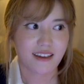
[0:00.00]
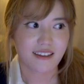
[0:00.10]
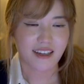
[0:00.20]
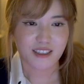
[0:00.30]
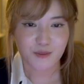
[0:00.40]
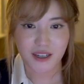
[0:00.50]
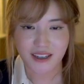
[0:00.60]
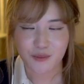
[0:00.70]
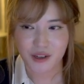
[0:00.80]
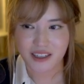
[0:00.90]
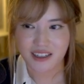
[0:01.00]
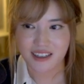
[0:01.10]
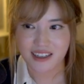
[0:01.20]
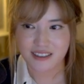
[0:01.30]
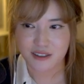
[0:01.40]
that's why I waited
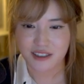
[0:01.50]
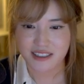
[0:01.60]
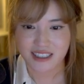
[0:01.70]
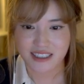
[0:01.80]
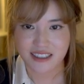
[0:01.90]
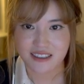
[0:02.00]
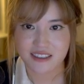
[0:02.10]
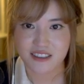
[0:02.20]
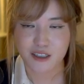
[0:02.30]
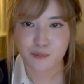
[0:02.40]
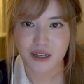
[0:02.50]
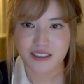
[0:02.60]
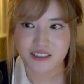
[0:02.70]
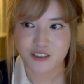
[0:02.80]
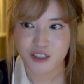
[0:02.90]
as long as I did to come back
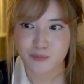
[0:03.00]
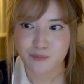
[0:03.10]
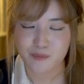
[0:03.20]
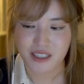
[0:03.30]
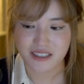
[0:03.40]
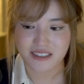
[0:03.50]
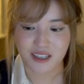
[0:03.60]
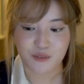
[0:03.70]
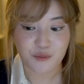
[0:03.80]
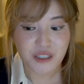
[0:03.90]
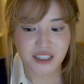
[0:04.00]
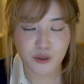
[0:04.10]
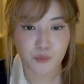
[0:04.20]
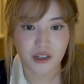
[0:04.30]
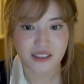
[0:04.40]
to stream because I really
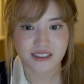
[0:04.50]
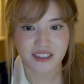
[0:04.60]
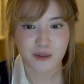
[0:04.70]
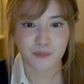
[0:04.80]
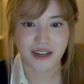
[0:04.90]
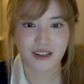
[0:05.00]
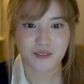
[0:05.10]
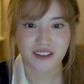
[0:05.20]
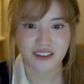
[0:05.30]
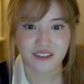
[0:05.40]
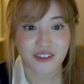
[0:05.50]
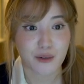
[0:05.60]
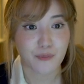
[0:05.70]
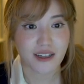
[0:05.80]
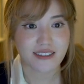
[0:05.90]
wanted to come back with like the
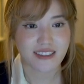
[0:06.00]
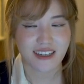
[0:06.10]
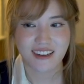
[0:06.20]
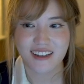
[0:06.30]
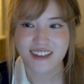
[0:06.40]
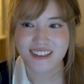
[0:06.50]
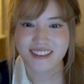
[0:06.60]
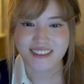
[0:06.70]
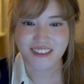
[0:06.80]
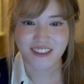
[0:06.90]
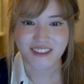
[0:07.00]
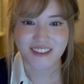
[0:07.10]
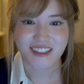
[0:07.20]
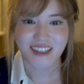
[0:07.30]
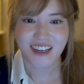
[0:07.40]
right mindset. So
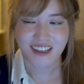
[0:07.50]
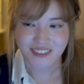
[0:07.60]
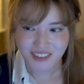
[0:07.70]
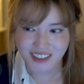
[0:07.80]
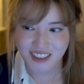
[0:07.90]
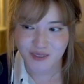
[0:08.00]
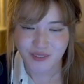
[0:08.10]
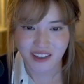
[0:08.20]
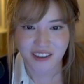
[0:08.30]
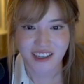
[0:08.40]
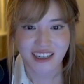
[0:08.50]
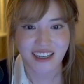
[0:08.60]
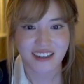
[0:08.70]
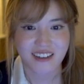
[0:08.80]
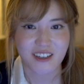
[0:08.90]
I feel like I'm there right
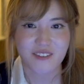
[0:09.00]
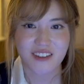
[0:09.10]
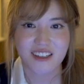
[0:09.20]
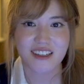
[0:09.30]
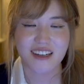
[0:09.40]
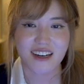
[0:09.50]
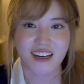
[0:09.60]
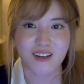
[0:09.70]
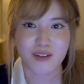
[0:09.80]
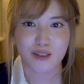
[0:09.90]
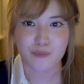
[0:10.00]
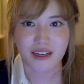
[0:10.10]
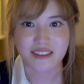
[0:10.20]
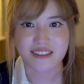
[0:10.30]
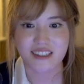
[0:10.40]
now. I feel like I'm at the
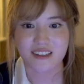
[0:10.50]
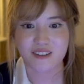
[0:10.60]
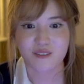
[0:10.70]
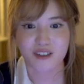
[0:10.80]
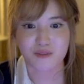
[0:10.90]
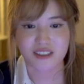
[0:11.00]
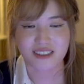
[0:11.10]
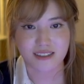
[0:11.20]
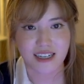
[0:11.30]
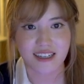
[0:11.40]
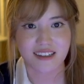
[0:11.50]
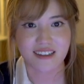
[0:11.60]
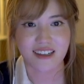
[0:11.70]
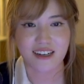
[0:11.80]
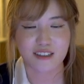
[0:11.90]
mindset where I'm just excited
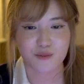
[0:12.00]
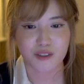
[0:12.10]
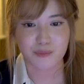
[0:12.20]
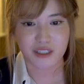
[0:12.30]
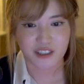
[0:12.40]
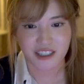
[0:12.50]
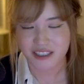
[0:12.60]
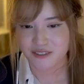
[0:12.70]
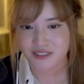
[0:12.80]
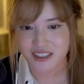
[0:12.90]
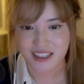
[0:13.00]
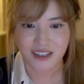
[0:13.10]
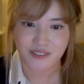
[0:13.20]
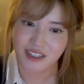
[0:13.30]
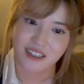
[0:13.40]
and I just want to be creative and
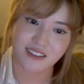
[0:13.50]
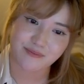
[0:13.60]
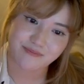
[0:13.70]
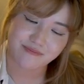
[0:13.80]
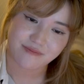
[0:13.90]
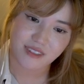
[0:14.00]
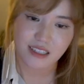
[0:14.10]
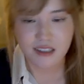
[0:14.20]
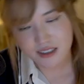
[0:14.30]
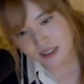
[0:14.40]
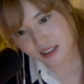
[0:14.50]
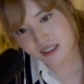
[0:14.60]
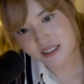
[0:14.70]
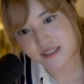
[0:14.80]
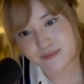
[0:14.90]
have fun and talk to you
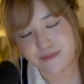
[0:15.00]
guys